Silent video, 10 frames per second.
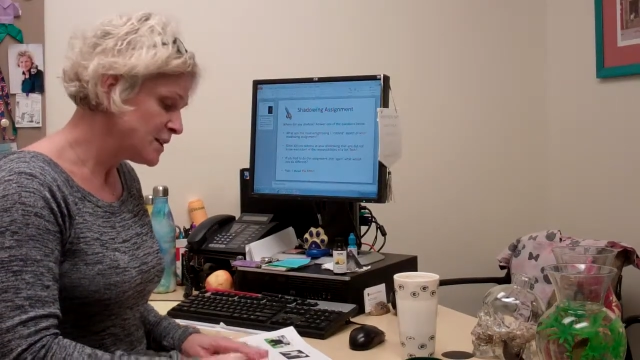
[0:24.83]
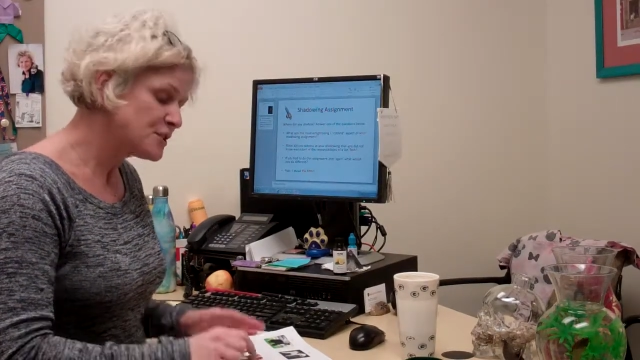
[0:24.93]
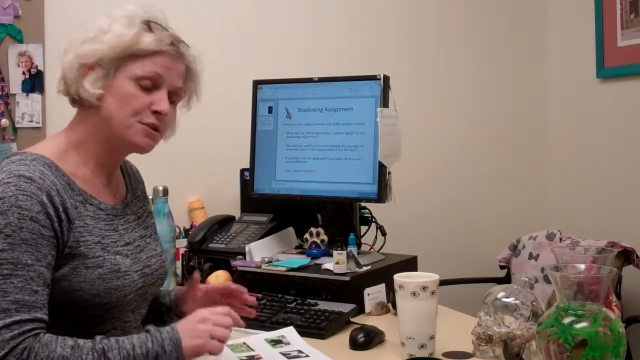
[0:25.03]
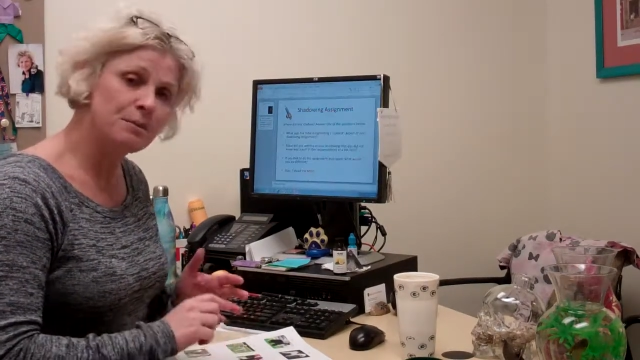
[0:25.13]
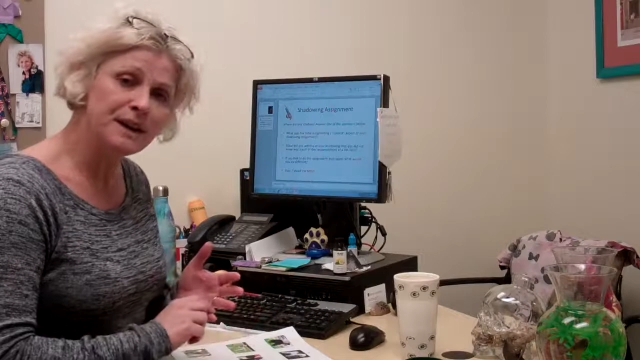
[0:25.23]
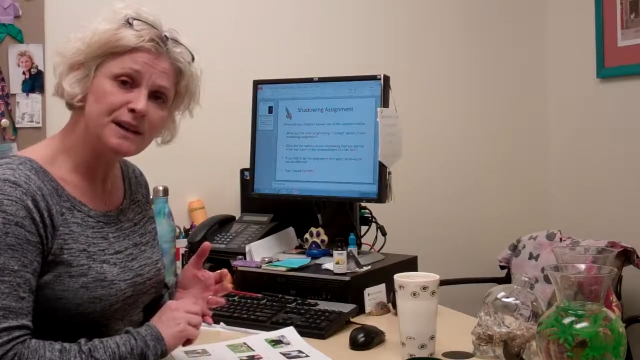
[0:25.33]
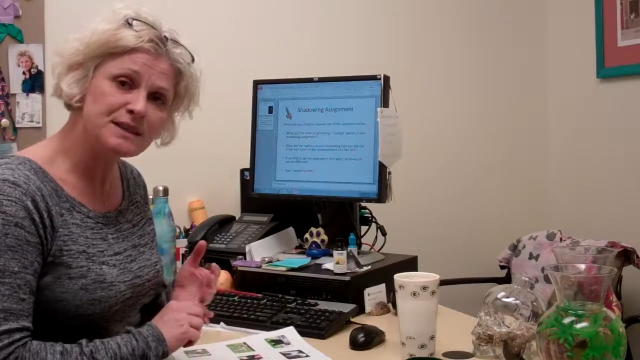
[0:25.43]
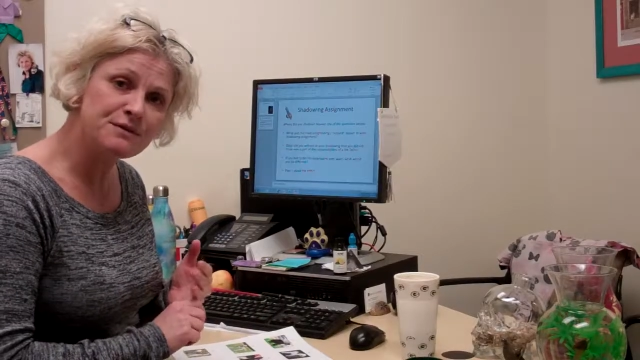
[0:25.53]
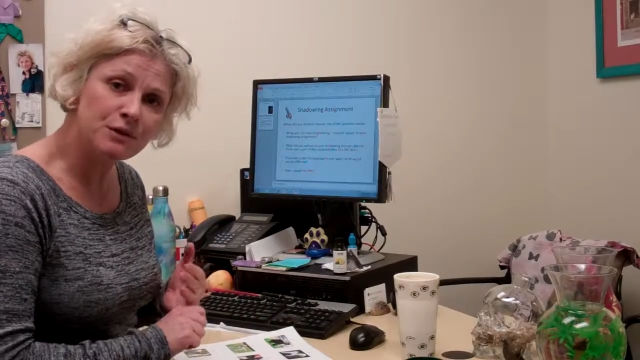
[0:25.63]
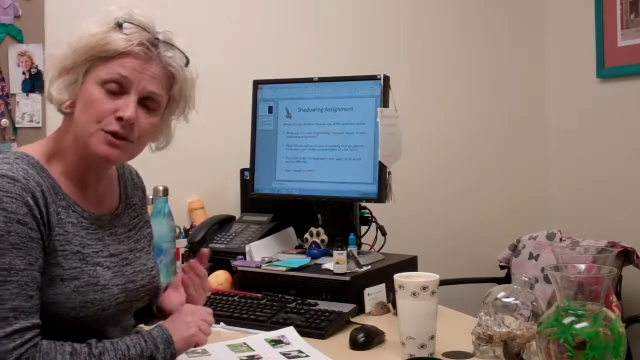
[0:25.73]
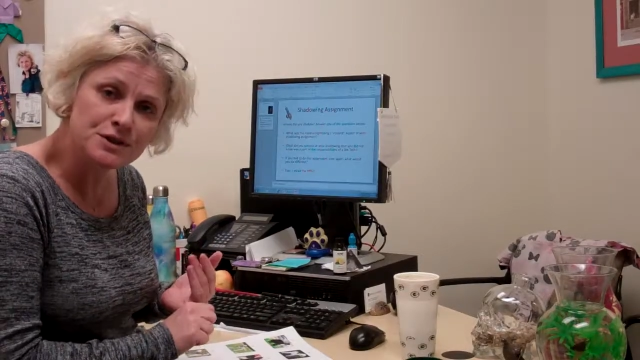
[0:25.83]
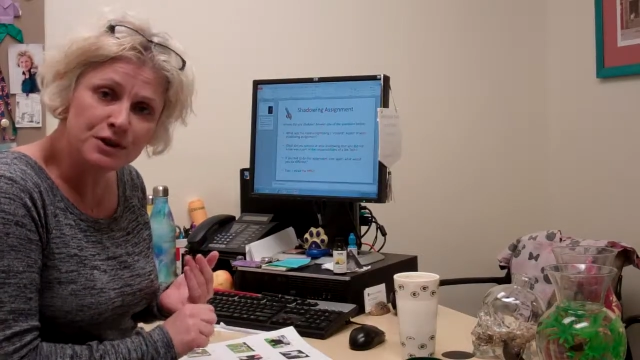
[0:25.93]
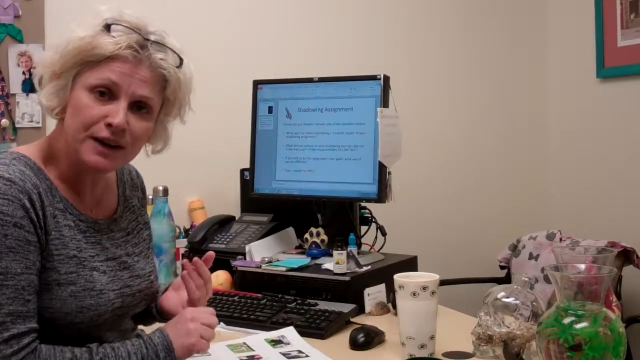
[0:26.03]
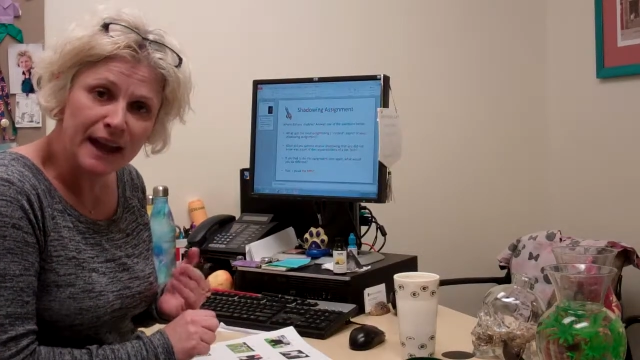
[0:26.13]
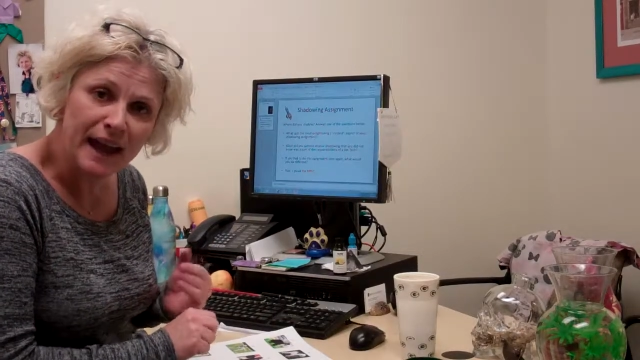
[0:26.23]
Serene is first
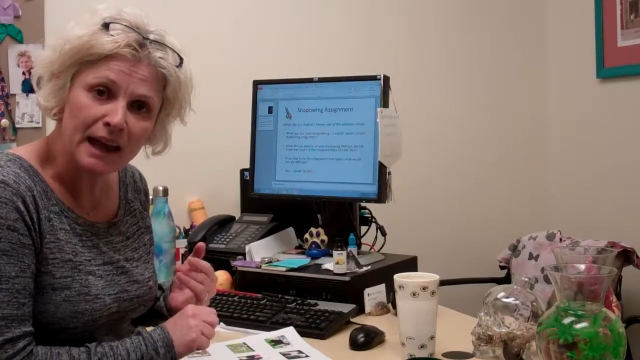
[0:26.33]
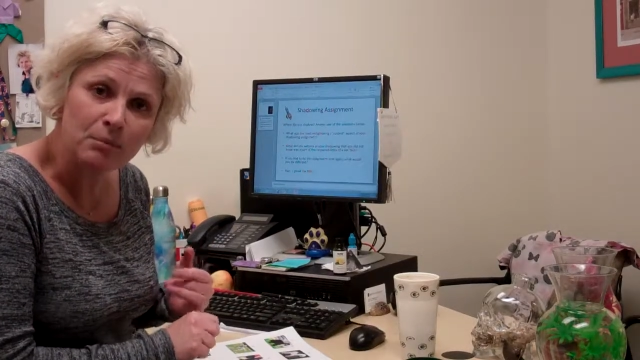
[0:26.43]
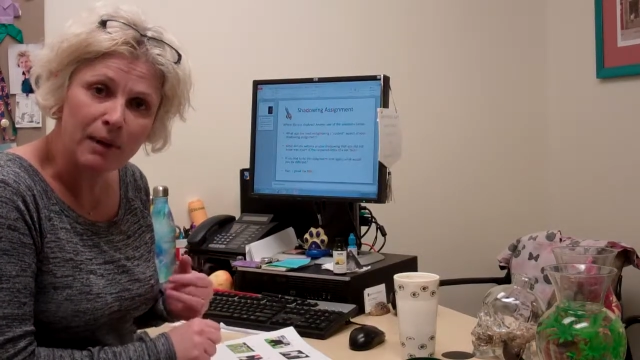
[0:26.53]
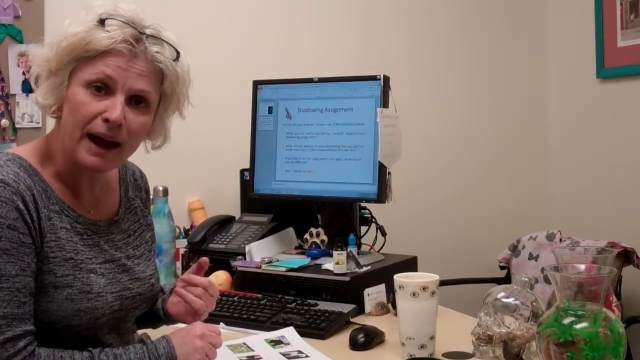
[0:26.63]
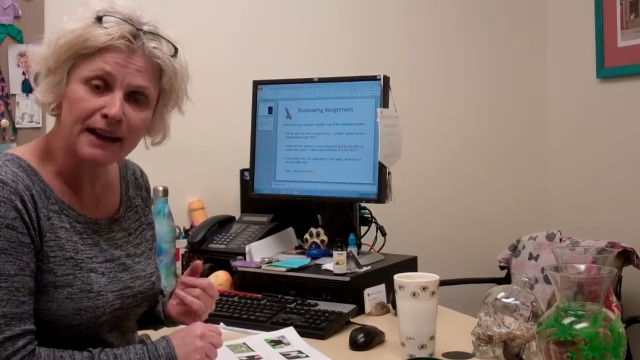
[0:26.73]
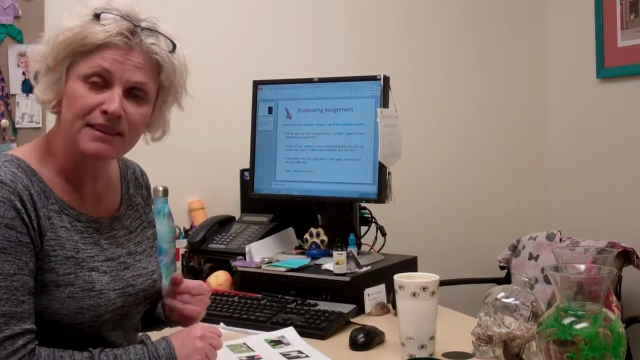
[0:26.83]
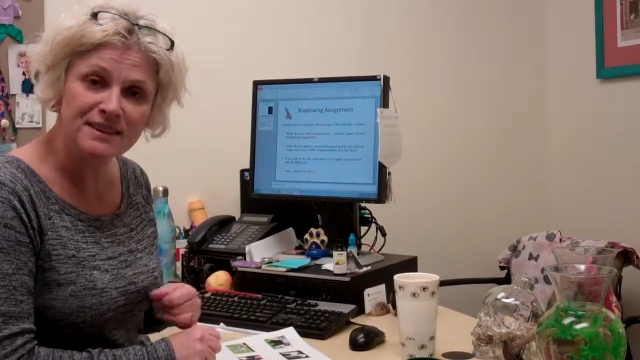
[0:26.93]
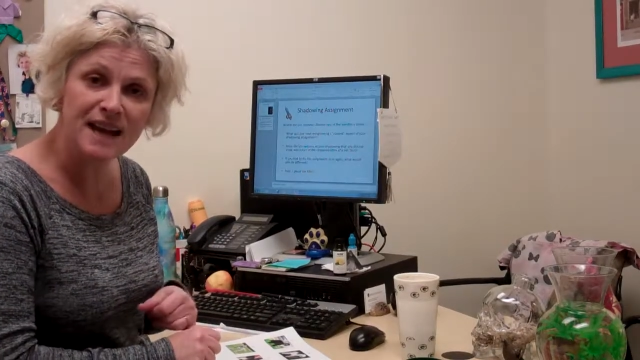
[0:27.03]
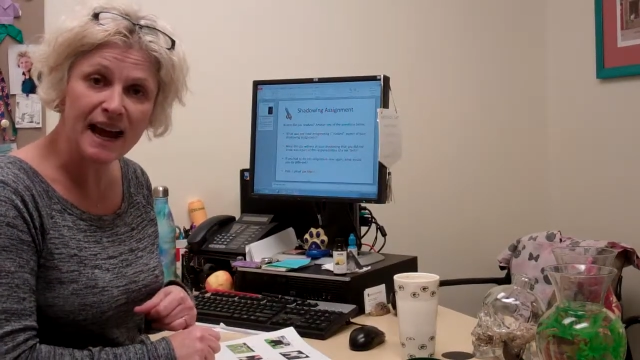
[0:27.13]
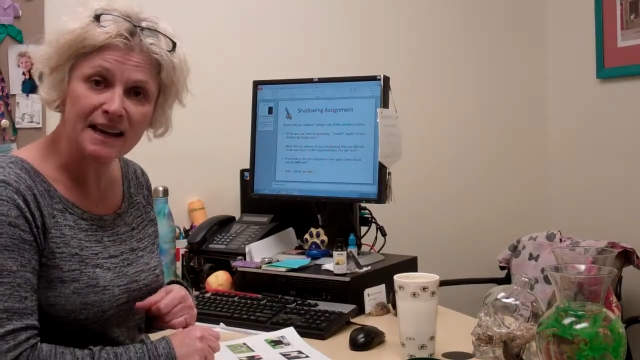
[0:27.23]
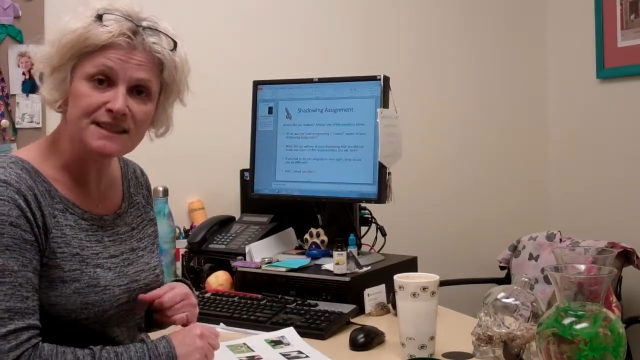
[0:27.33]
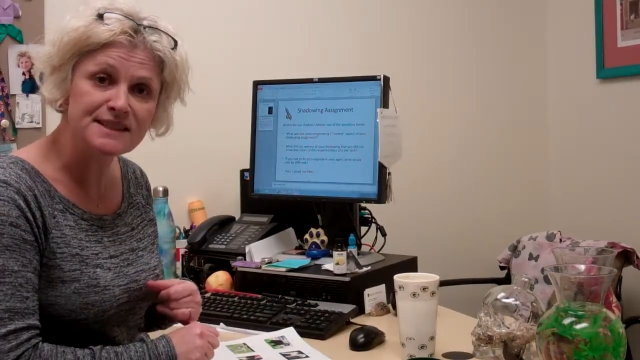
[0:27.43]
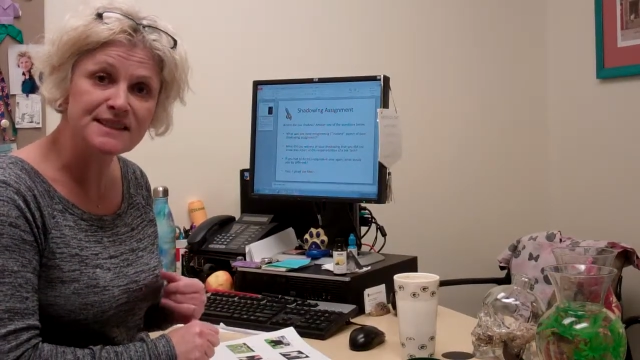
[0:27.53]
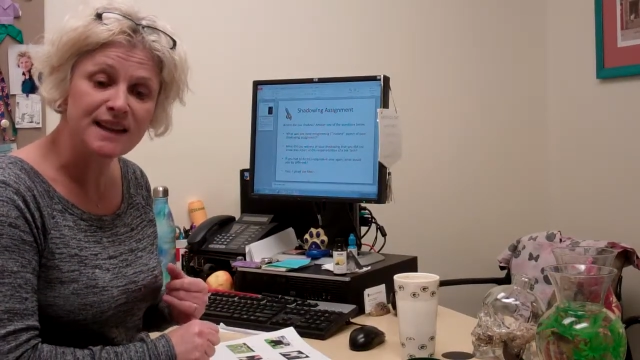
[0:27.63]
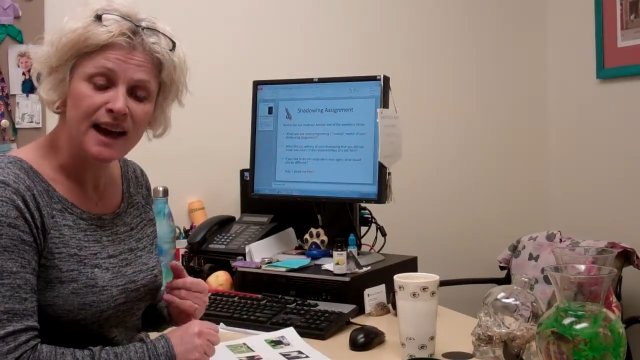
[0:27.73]
going to hand back the
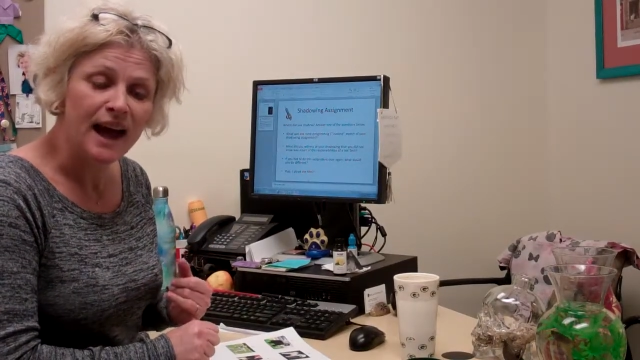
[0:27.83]
test